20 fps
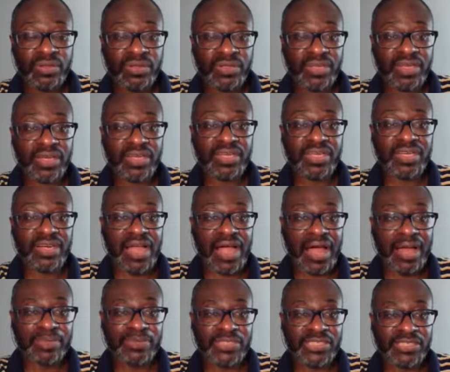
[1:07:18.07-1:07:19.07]
Can he get an
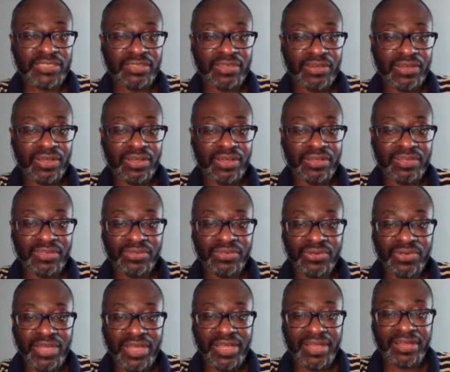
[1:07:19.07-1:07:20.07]
option
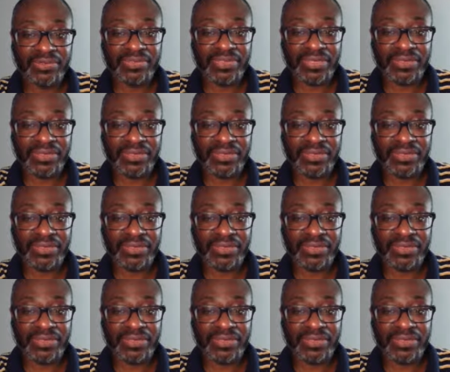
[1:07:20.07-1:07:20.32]
or hell no?